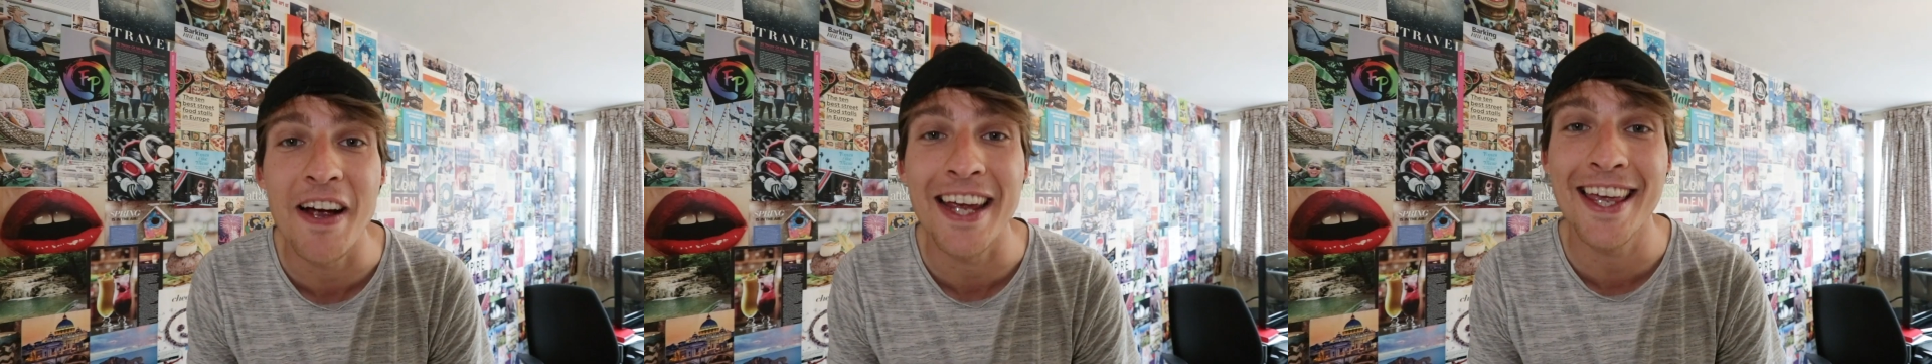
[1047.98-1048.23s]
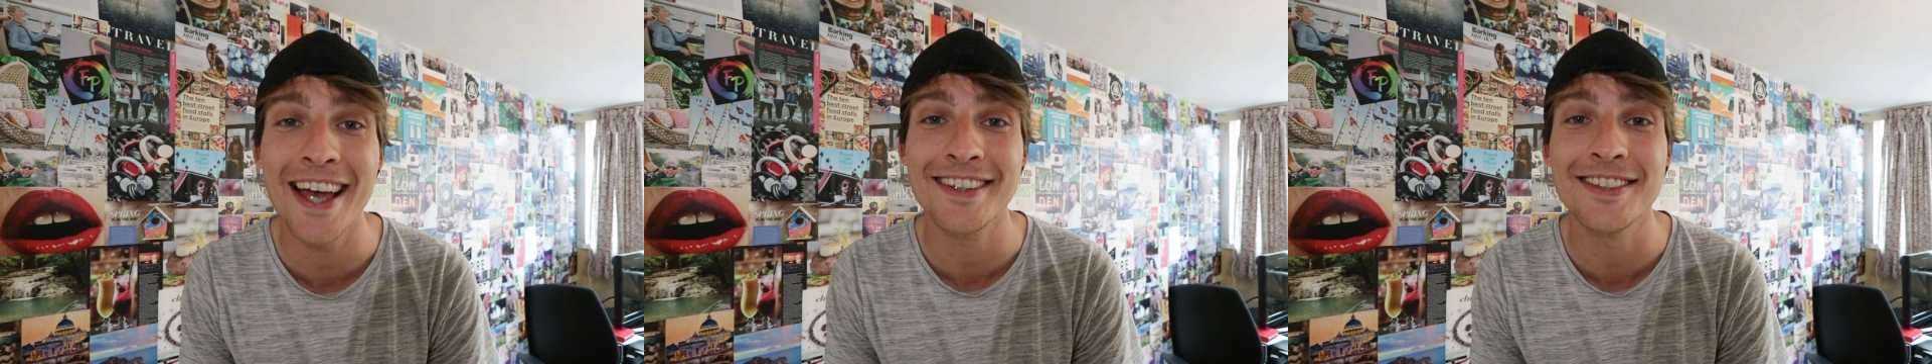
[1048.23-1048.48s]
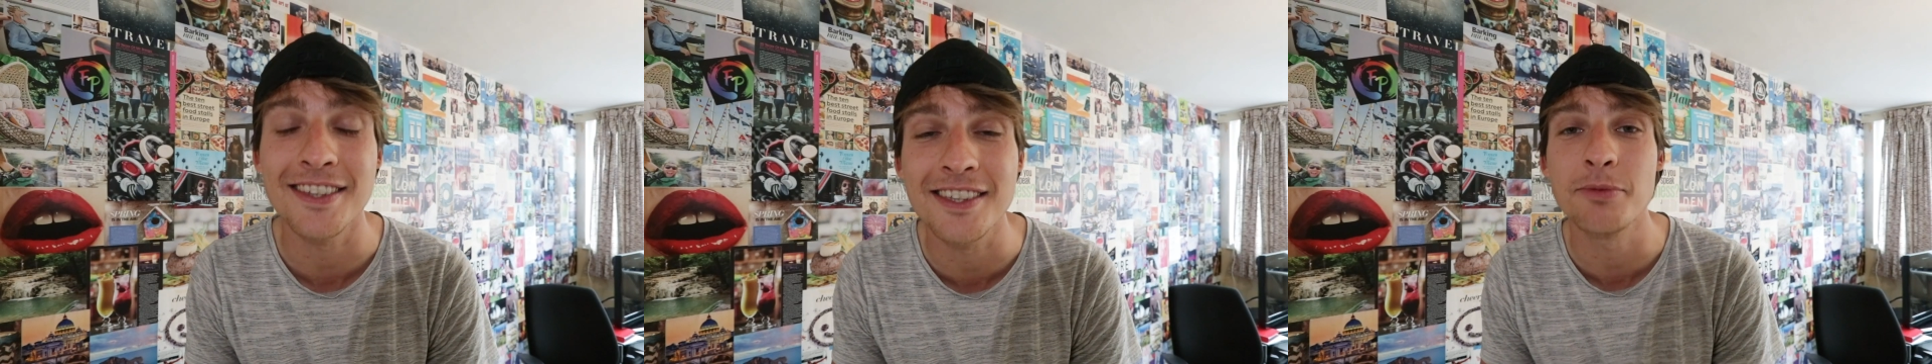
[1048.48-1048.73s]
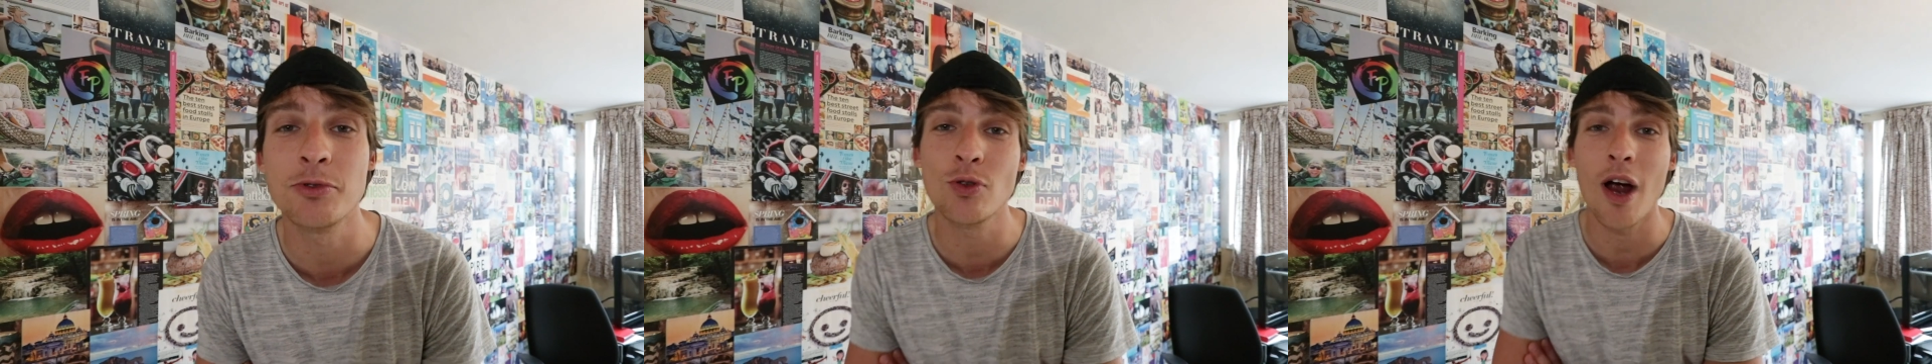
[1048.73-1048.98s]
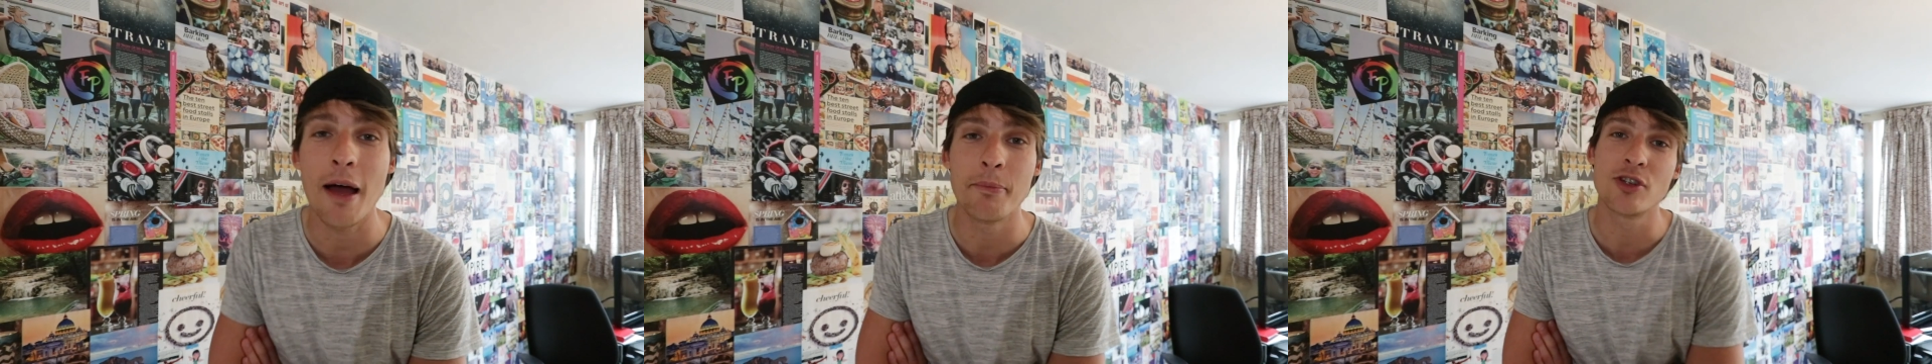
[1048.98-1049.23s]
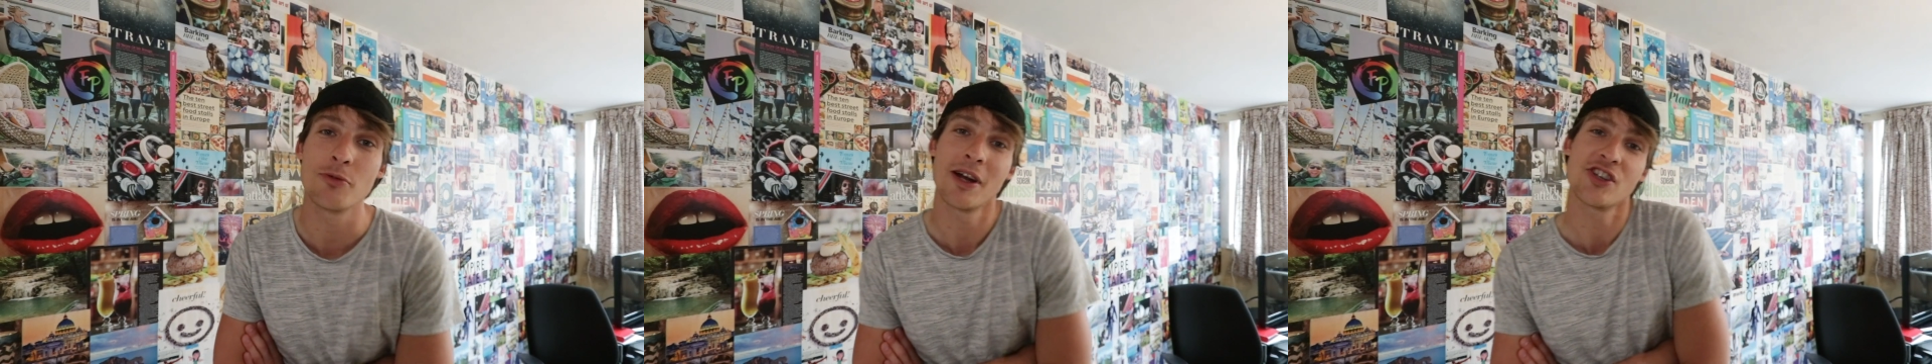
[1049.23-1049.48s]
forget to
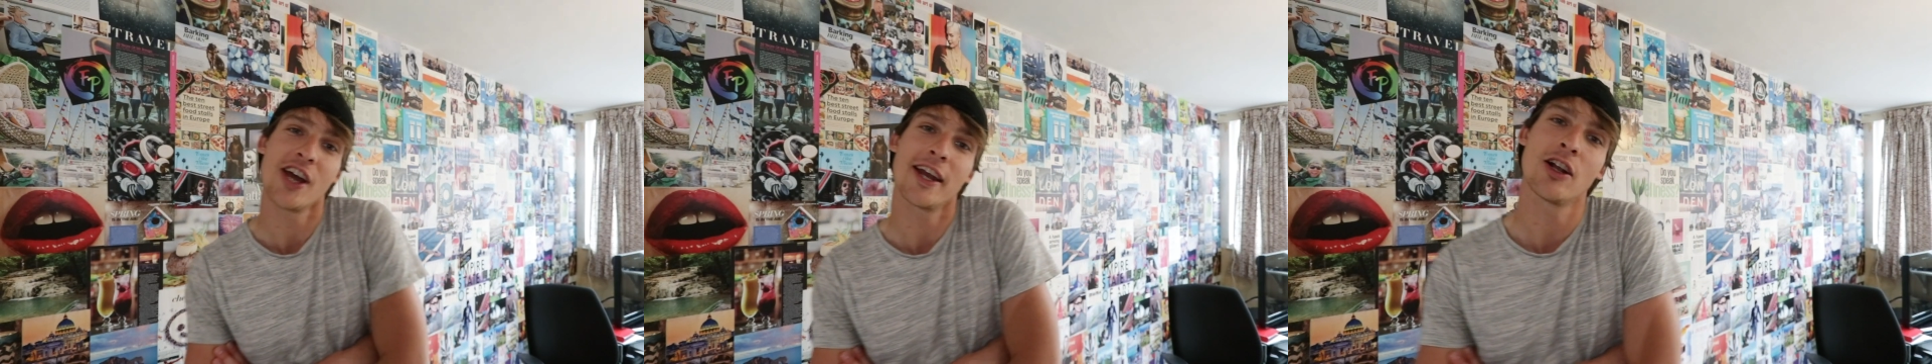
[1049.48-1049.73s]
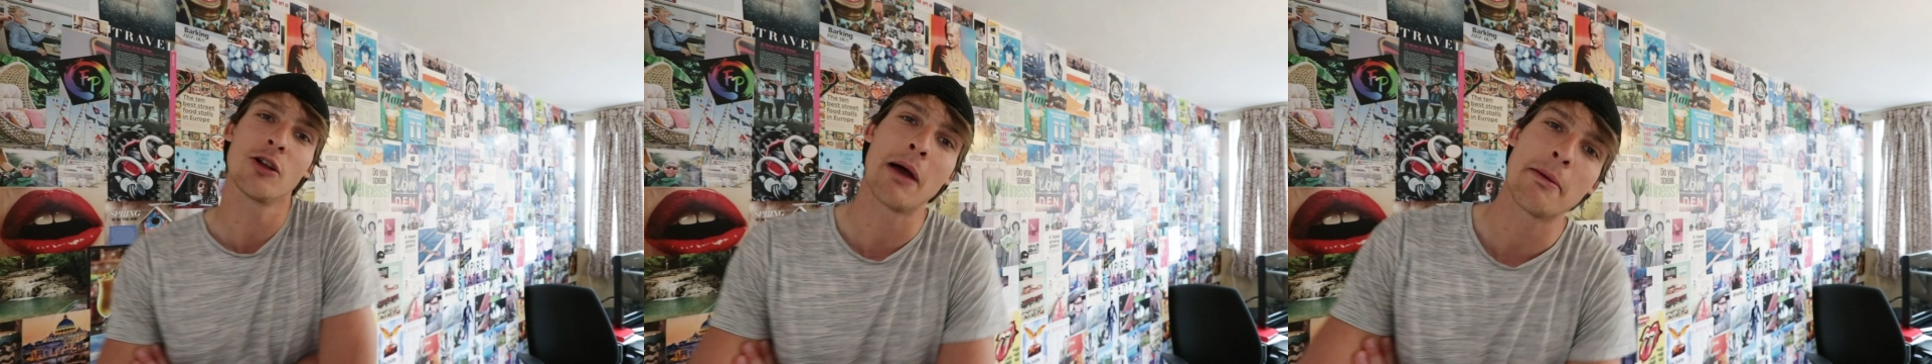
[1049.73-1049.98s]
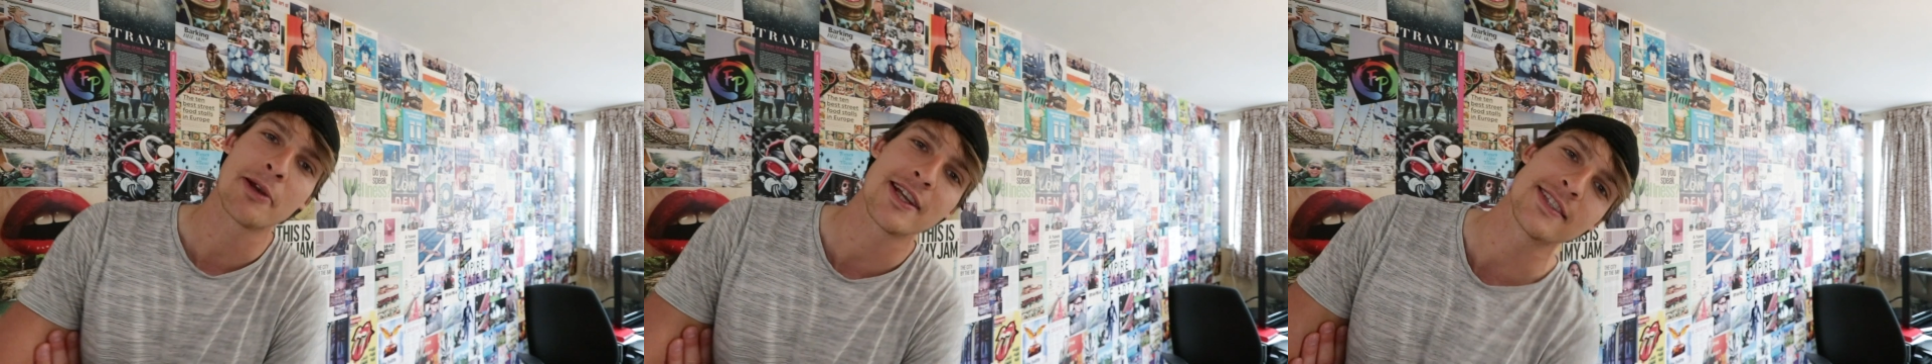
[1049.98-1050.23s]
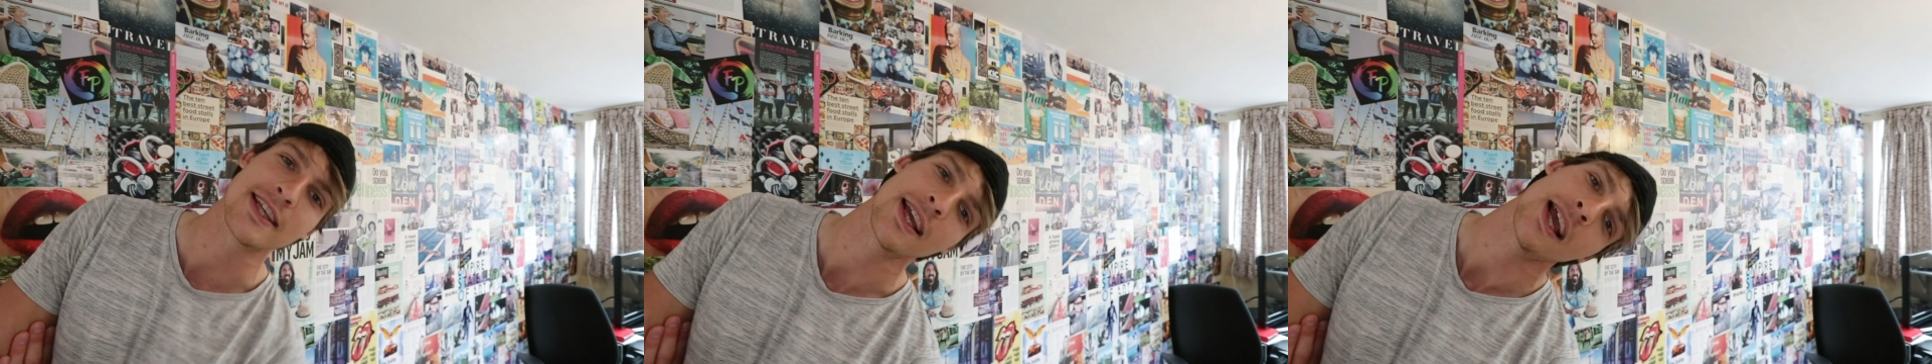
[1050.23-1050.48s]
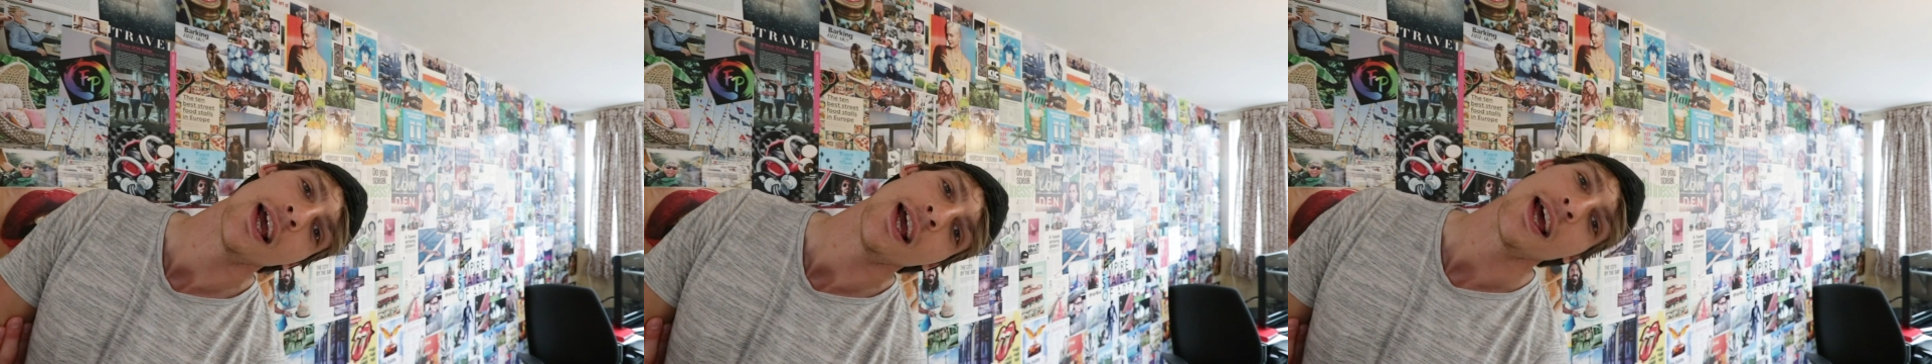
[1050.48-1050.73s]
subscribe to my channel by pressing